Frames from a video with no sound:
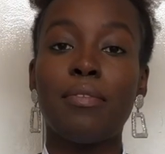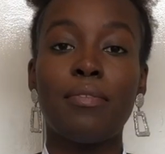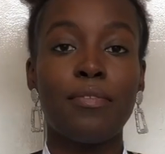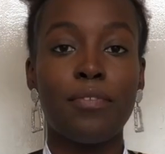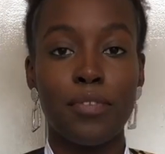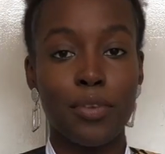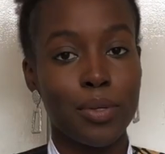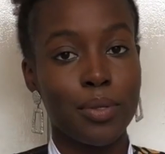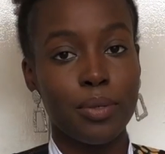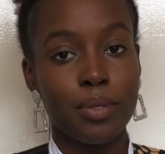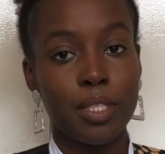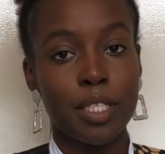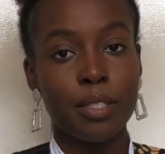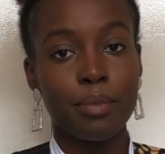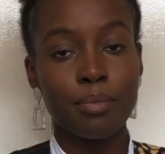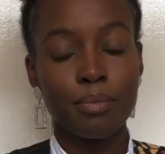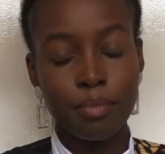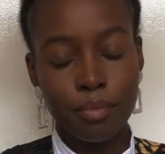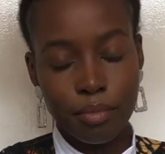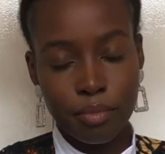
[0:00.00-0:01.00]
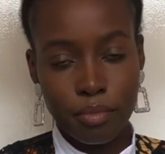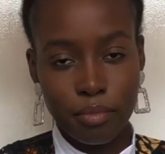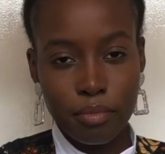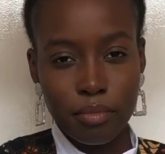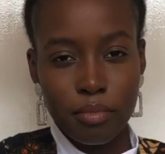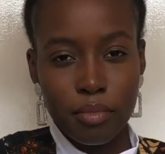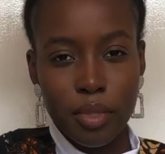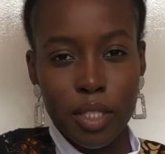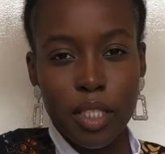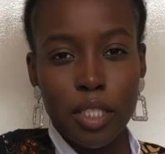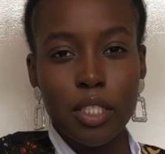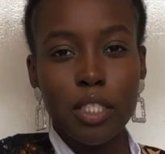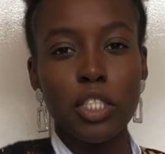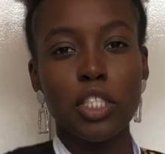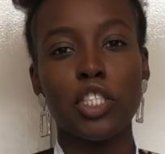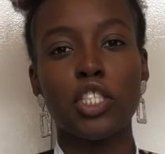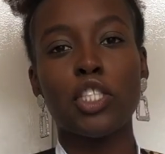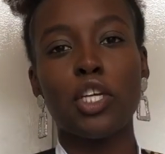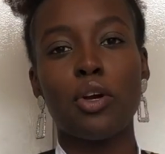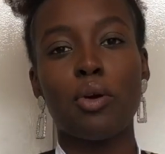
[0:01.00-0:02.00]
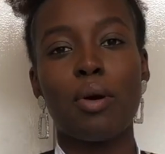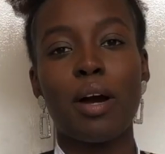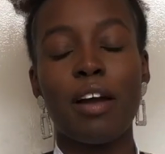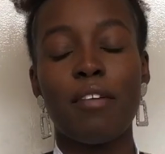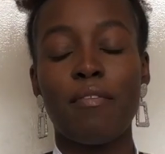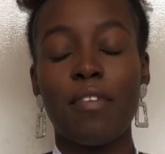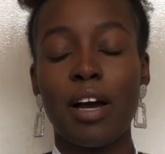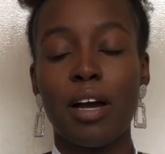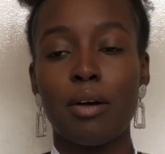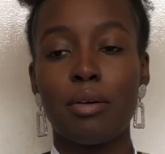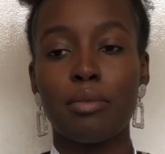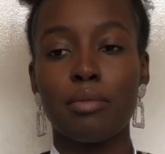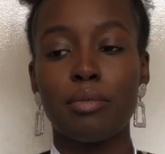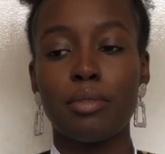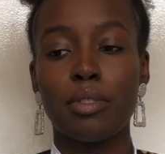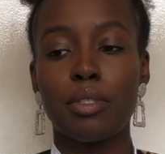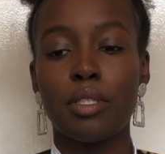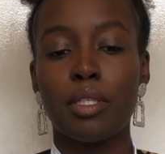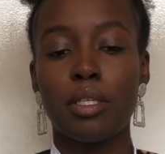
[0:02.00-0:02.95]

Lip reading: food. So I am